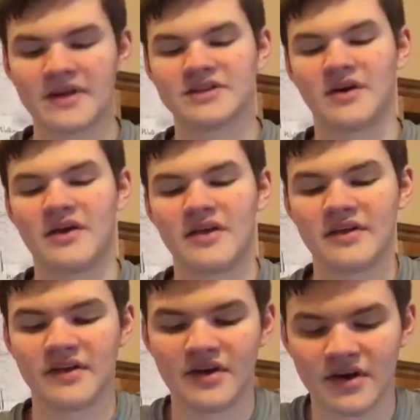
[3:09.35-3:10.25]
So I
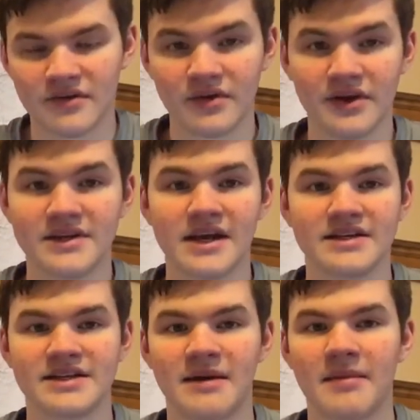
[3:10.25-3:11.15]
think they're going to really take
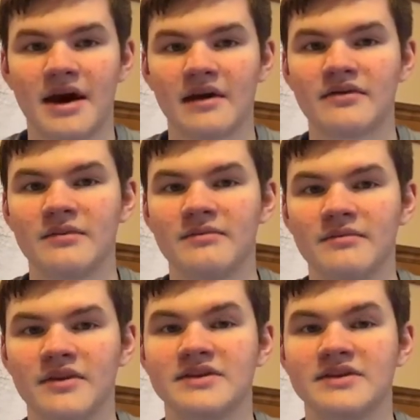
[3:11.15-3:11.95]
a step back from